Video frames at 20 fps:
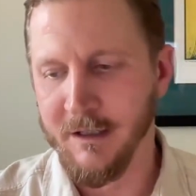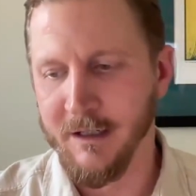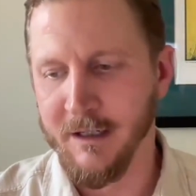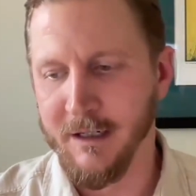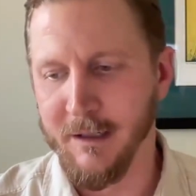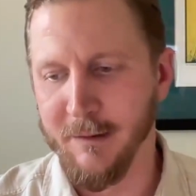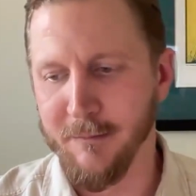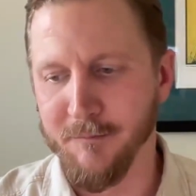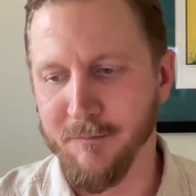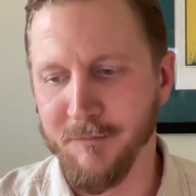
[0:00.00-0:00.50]

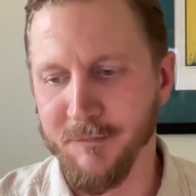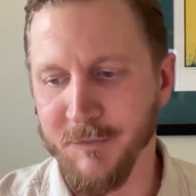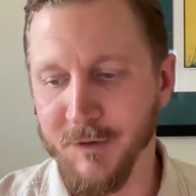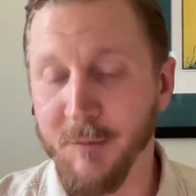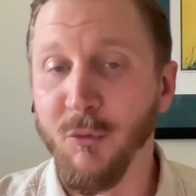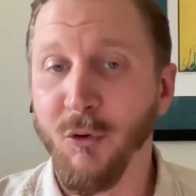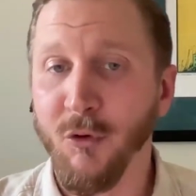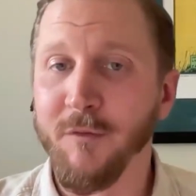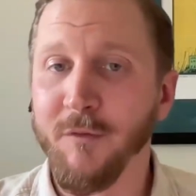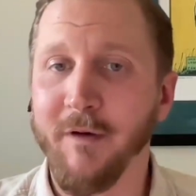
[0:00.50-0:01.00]

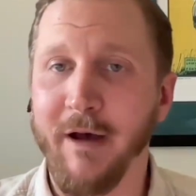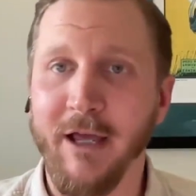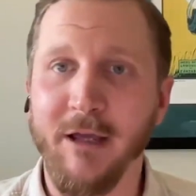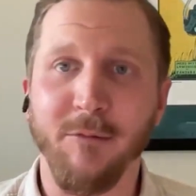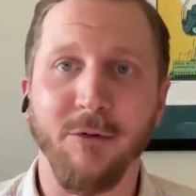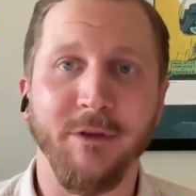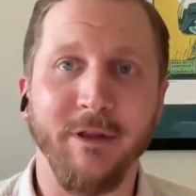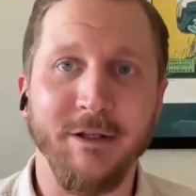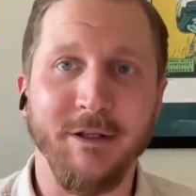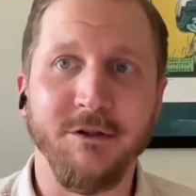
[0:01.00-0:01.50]
the more
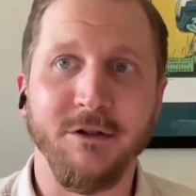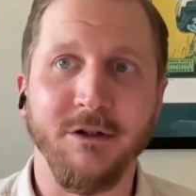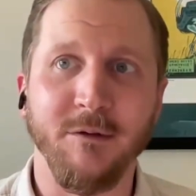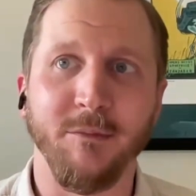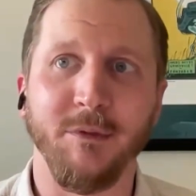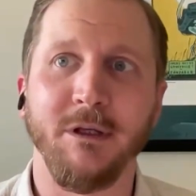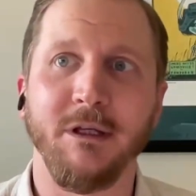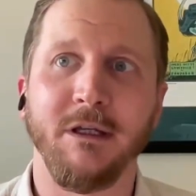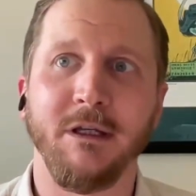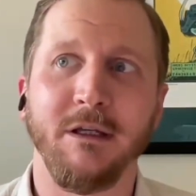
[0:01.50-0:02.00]
valuable that's going
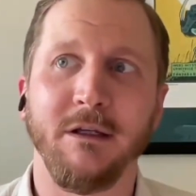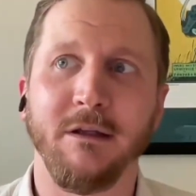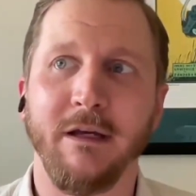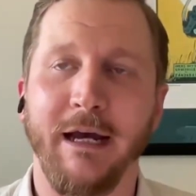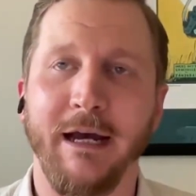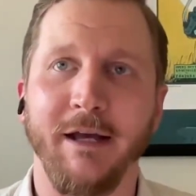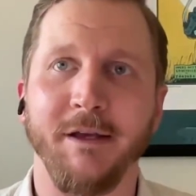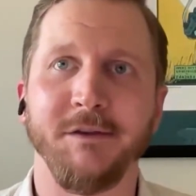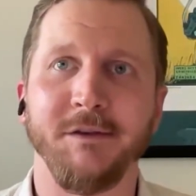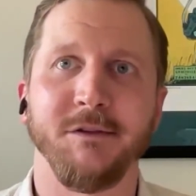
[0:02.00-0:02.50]
to be
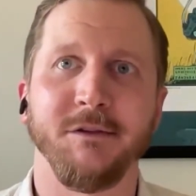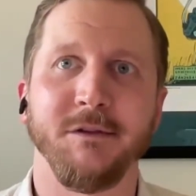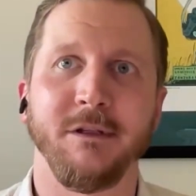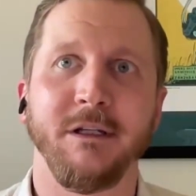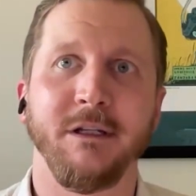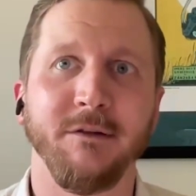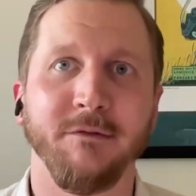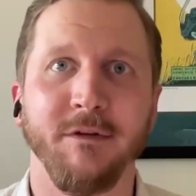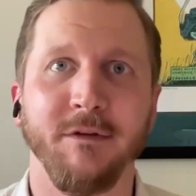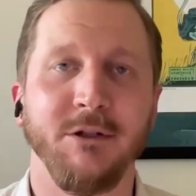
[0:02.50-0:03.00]
as
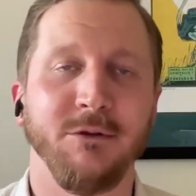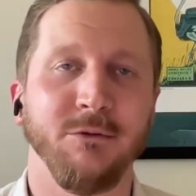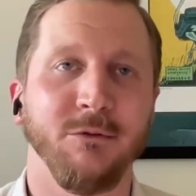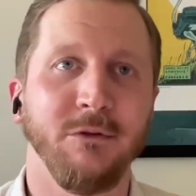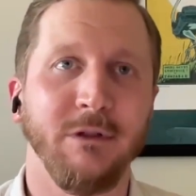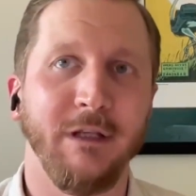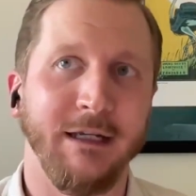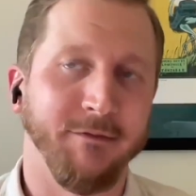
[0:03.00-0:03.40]
an individual.